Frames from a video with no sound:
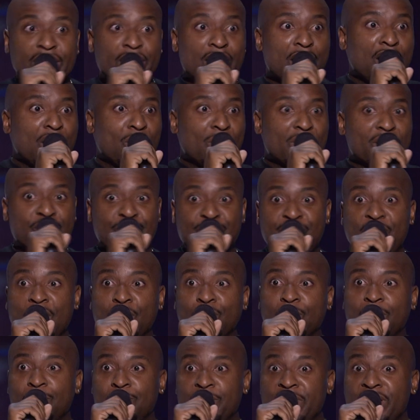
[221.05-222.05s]
girl wanna
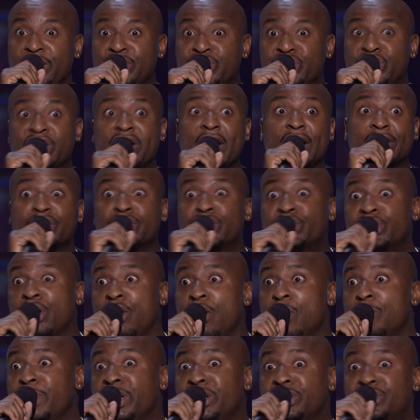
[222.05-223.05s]
fuck with me, she got to
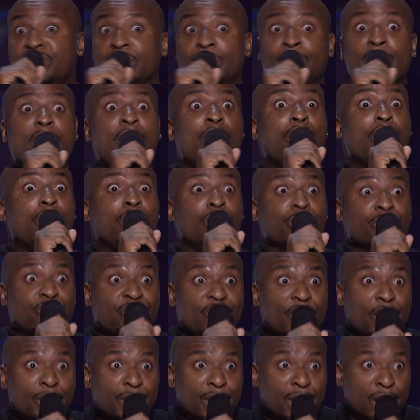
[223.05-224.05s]
show me some old
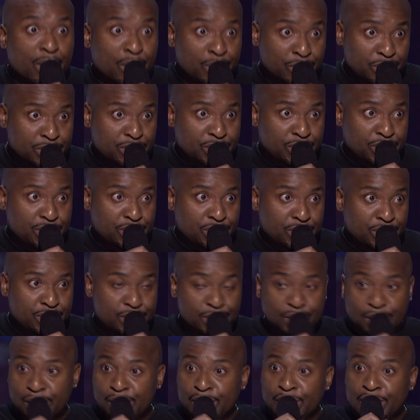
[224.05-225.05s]
photos.
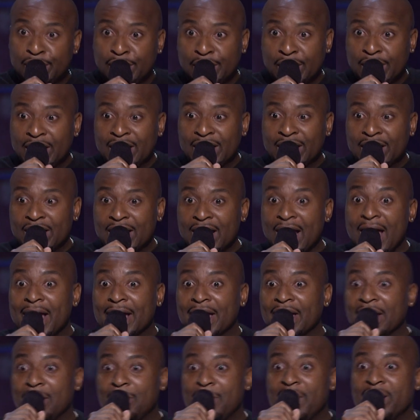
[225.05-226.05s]
I
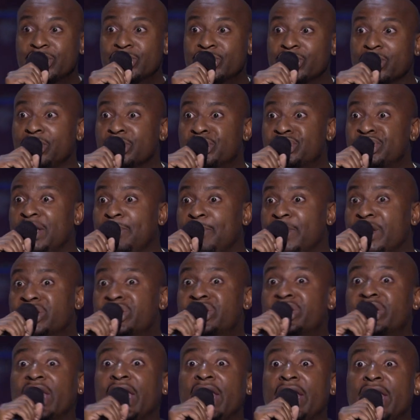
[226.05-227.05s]
gotta make sure she been
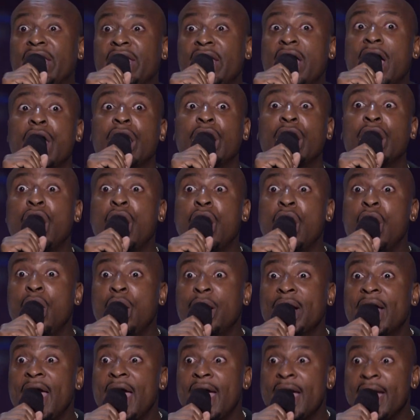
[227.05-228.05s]
skinny a
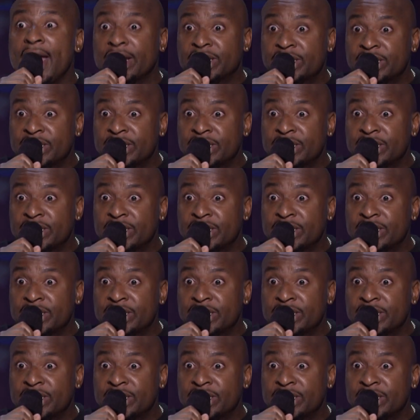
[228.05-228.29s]
long ass